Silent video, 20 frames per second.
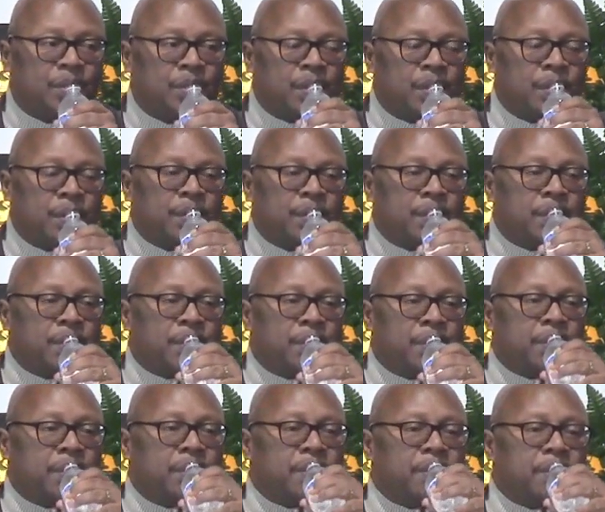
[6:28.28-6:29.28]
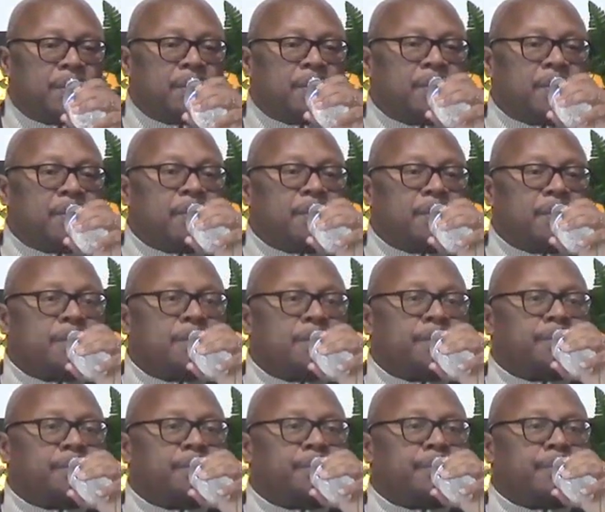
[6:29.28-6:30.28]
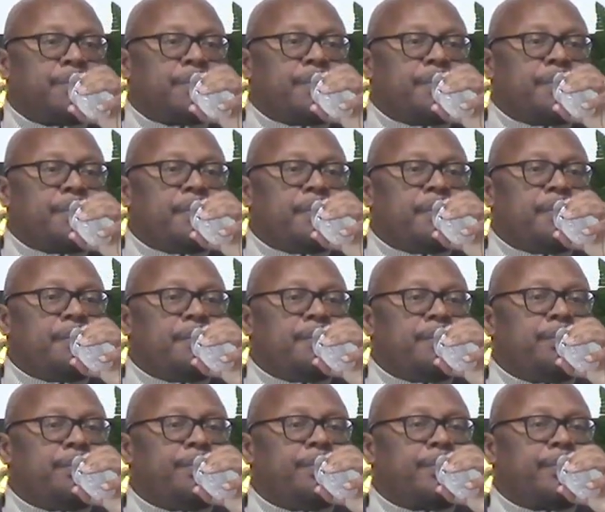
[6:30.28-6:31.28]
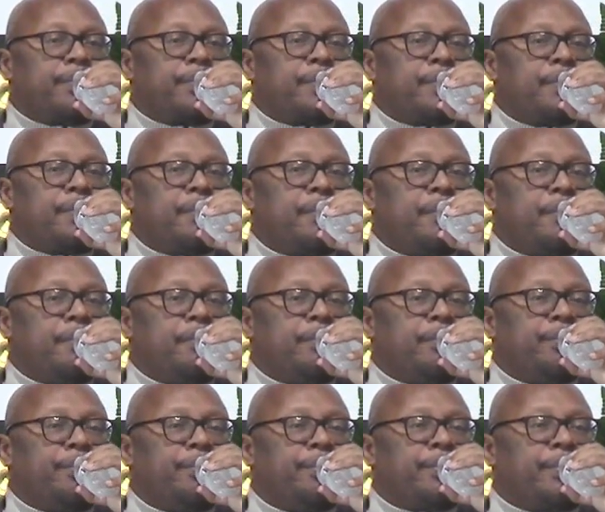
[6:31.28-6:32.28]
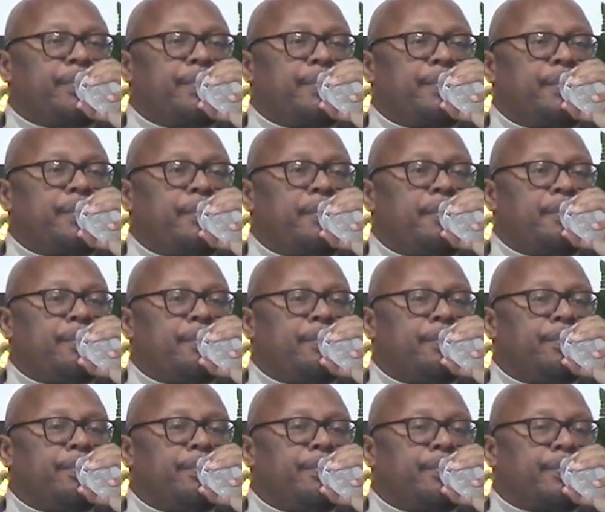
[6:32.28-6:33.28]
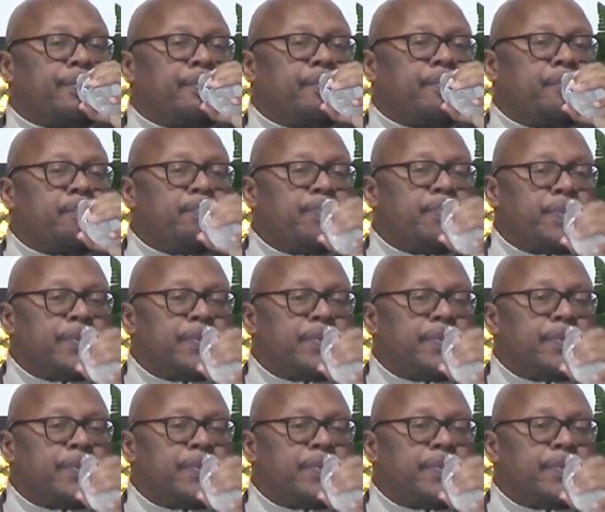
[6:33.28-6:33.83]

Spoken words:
Nobody speaks.